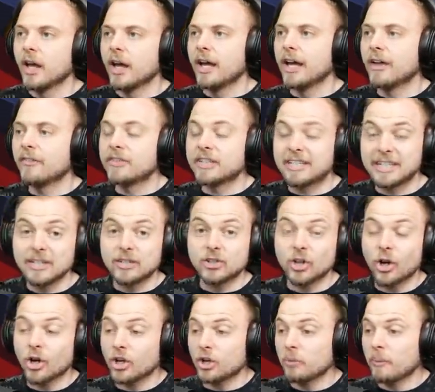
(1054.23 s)
Uh, they did
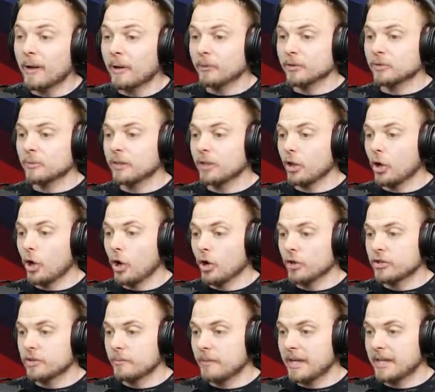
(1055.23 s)
talk about, as well,
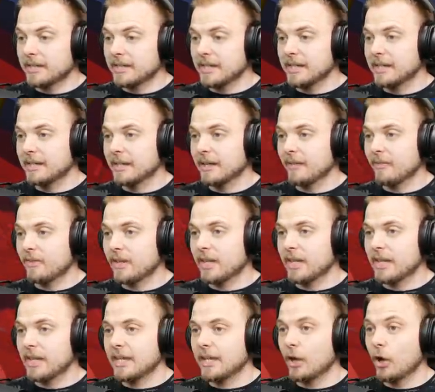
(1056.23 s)
automating
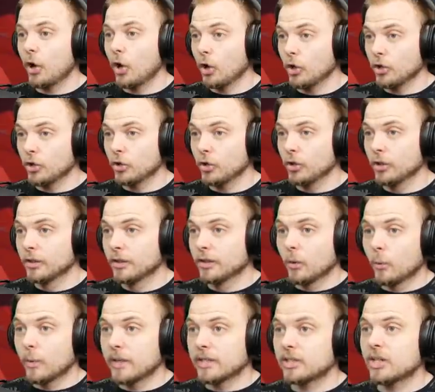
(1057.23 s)
the oil,
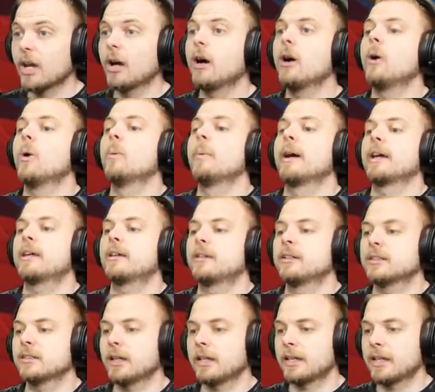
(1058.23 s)
which, oh my
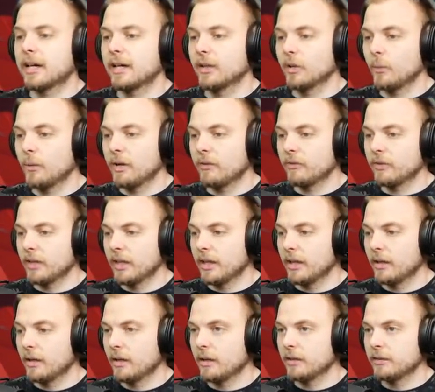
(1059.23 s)
goodness, I cannot wait for
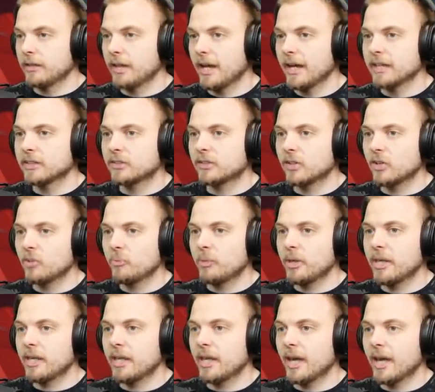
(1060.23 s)
that. That is going to
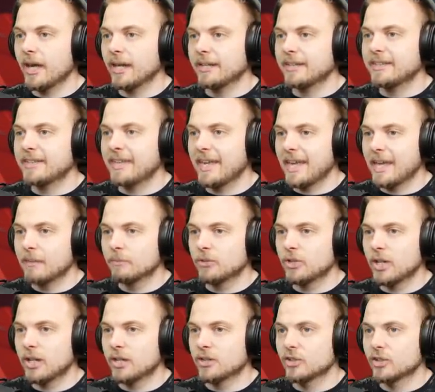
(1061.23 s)
be a game
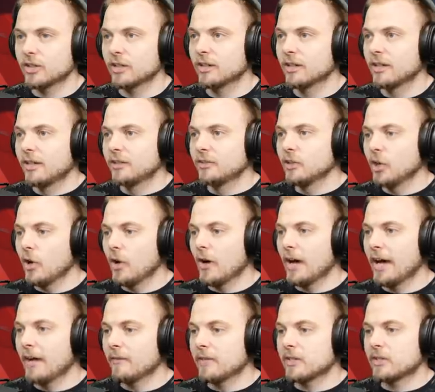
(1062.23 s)
changer.
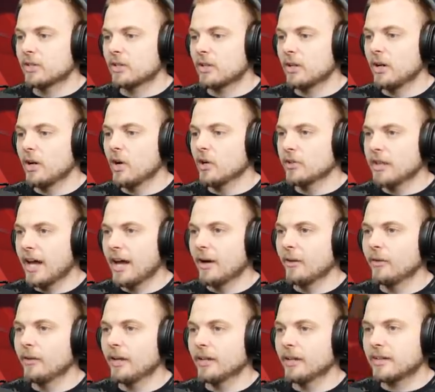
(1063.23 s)
Not having to go
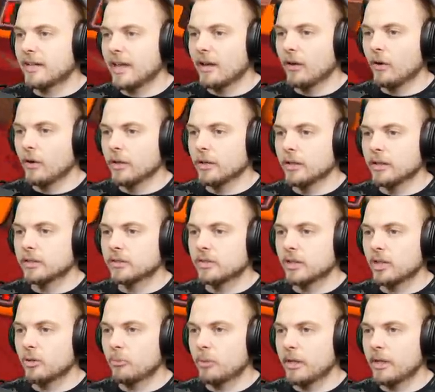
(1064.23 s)
down get oil is
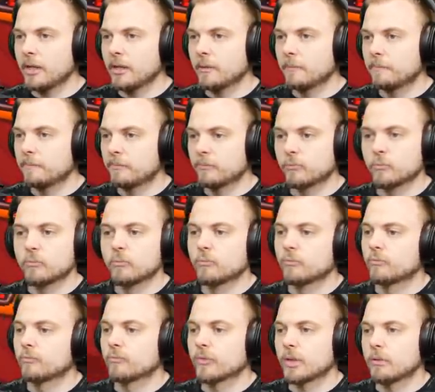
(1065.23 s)
going to be
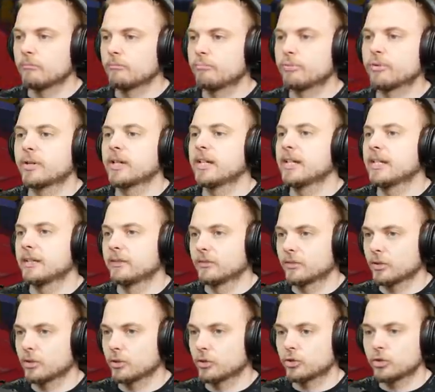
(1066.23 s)
mm,
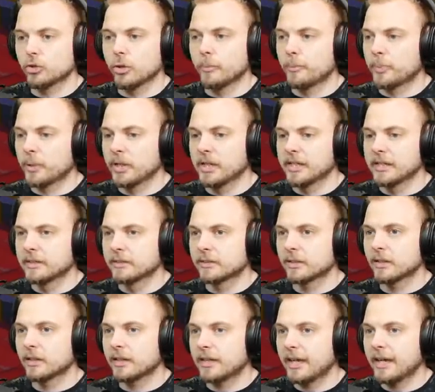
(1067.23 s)
brilliant. So brilliant.
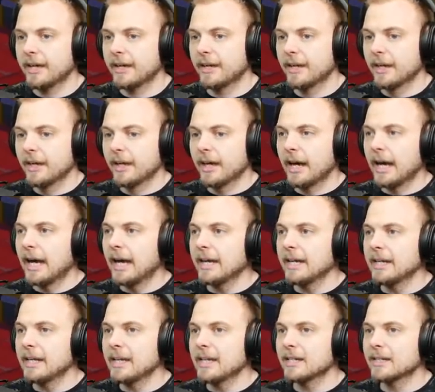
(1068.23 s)
Okay,
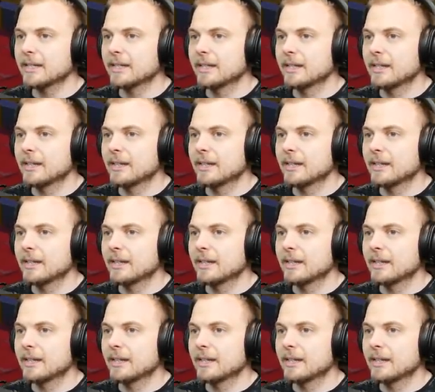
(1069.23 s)
I need...